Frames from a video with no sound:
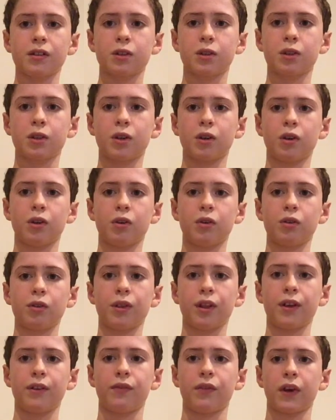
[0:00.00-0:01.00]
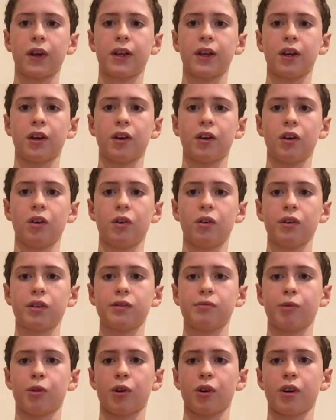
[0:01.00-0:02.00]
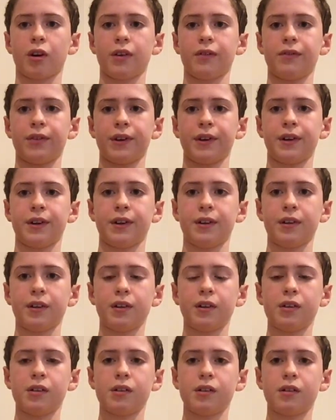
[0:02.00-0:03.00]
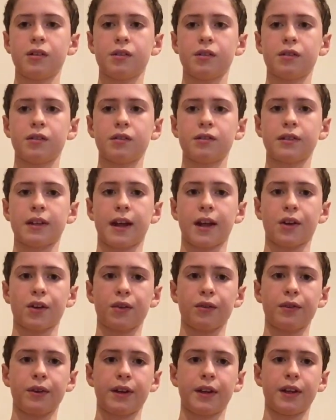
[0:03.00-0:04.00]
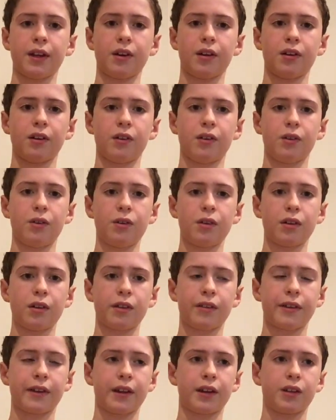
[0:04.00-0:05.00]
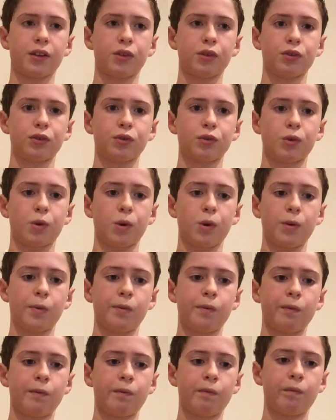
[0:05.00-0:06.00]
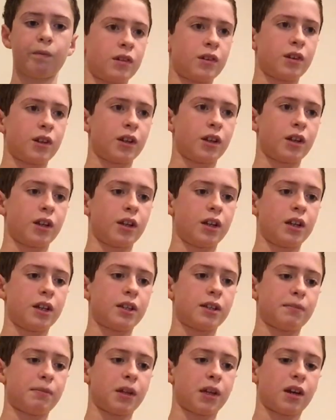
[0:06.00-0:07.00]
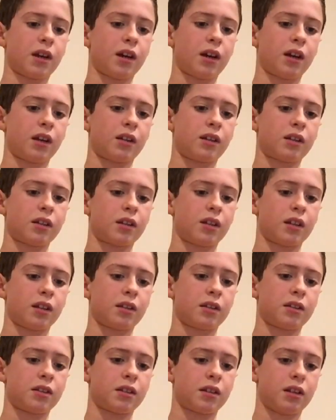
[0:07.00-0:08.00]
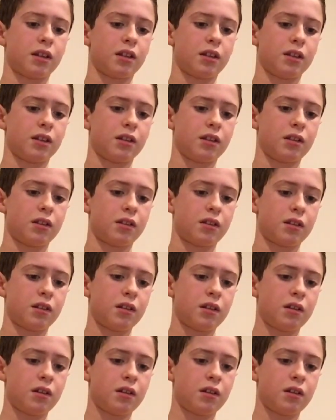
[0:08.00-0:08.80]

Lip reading: So this video is more of a sadder video than usual. It's because this is